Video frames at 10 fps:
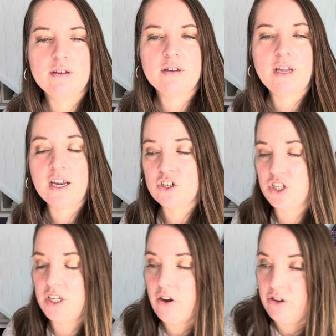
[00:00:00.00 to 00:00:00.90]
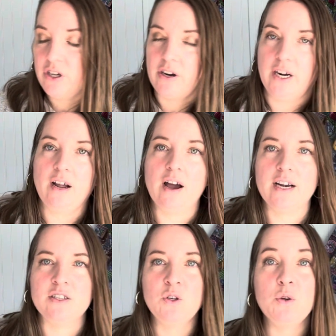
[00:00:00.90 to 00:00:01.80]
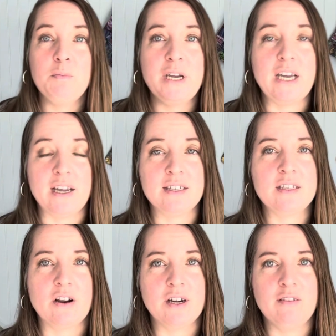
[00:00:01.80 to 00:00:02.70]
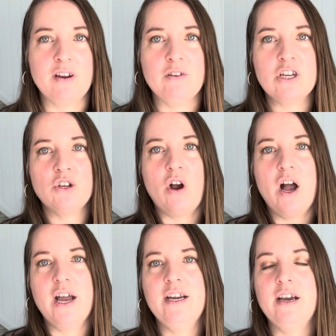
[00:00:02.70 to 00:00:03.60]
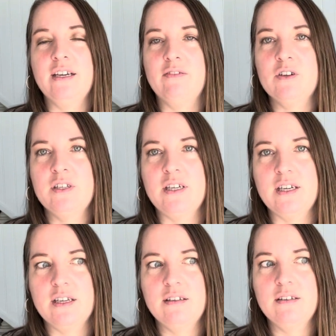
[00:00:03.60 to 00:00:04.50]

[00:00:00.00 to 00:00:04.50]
Actually, all the yarn I got is new to me. It's yarn I've never tried. I've never seen it